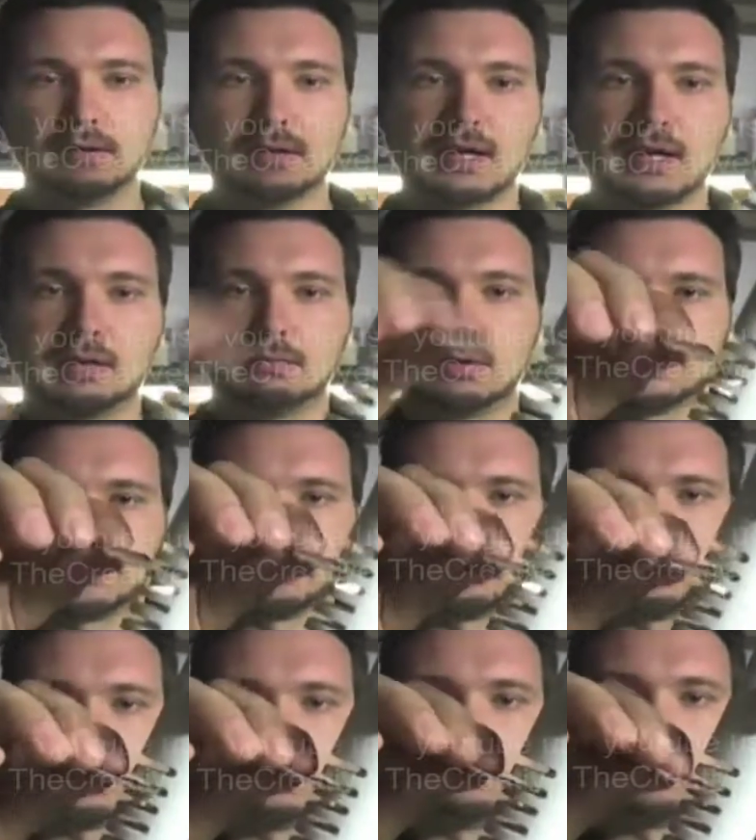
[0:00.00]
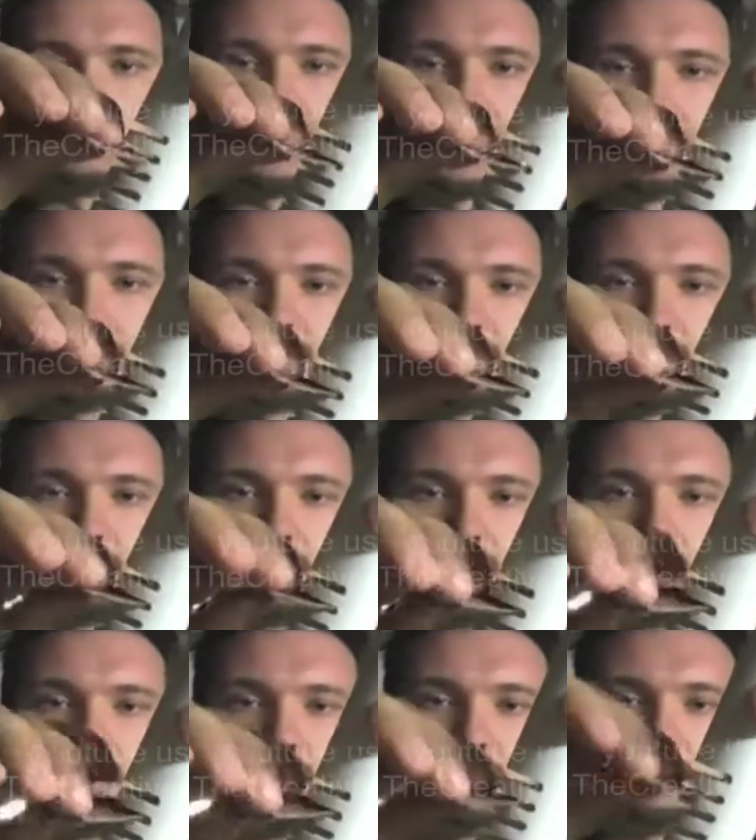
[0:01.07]
and I'm also going to clean out
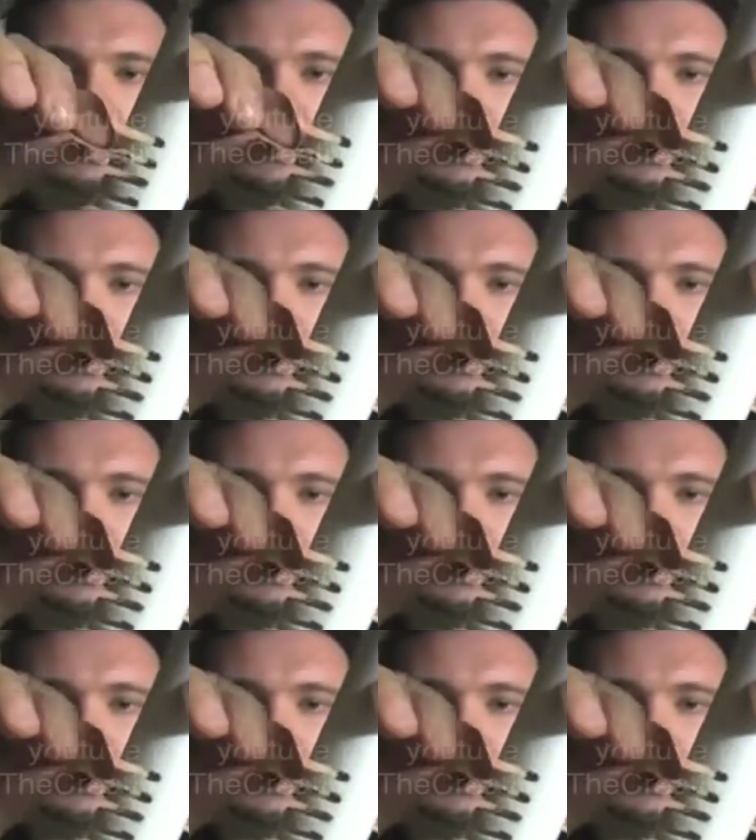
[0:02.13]
the